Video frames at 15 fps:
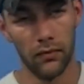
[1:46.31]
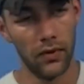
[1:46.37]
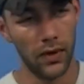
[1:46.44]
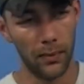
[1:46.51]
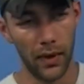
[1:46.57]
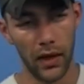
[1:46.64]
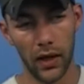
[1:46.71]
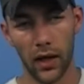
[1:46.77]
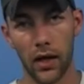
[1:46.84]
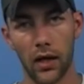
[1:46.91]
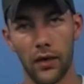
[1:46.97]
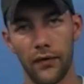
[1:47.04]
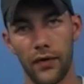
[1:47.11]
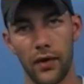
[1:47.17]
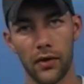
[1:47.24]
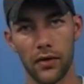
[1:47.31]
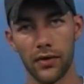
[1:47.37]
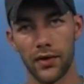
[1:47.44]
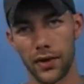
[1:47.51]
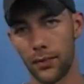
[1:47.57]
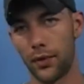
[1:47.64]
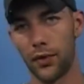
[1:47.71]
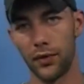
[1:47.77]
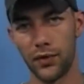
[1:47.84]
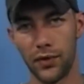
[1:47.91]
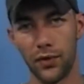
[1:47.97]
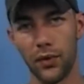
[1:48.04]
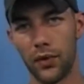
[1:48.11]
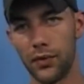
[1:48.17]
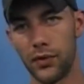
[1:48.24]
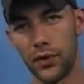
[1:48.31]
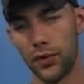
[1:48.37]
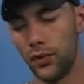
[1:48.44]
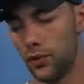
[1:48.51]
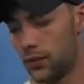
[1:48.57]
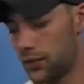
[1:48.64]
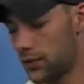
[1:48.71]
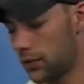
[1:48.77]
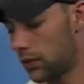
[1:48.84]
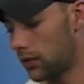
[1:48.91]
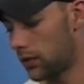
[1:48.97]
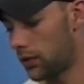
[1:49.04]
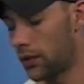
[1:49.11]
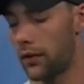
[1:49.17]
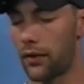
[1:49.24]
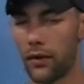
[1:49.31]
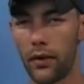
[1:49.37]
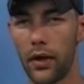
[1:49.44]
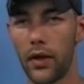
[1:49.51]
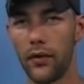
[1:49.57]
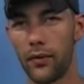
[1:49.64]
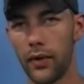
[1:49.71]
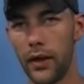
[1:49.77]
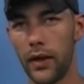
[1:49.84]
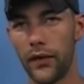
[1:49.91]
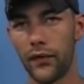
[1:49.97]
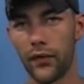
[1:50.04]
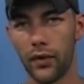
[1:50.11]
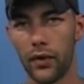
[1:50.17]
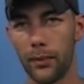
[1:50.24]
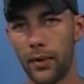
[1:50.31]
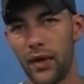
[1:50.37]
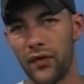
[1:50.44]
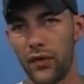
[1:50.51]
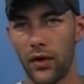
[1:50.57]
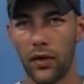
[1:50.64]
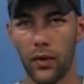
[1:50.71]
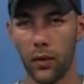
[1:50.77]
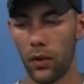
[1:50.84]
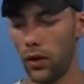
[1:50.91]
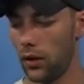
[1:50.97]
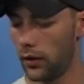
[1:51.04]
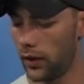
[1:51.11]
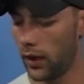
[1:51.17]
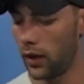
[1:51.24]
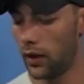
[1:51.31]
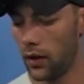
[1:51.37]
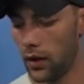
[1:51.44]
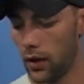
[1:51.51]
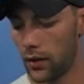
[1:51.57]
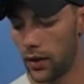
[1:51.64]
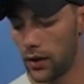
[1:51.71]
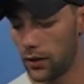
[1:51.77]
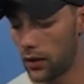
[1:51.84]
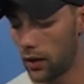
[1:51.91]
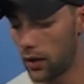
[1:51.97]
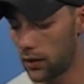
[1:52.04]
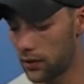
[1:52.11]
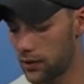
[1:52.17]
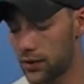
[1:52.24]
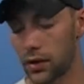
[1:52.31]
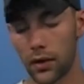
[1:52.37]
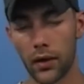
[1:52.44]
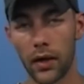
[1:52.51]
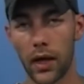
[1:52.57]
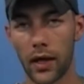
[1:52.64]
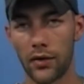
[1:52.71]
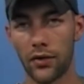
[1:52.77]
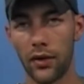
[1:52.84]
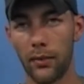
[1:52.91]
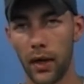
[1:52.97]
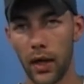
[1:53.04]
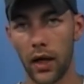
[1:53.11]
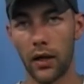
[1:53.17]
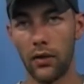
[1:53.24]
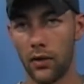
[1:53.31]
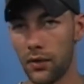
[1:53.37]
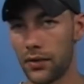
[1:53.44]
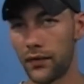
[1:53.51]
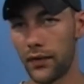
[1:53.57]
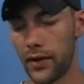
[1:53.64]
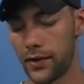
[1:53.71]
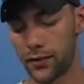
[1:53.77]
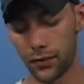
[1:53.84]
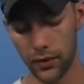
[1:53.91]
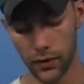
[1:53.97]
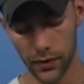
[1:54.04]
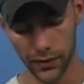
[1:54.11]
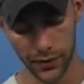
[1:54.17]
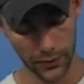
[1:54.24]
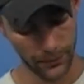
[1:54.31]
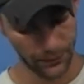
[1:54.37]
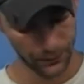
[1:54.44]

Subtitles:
depending on if they're ZEBCO 202s or they're 33s, it depends on the quality. They started actually making closed-faced reels.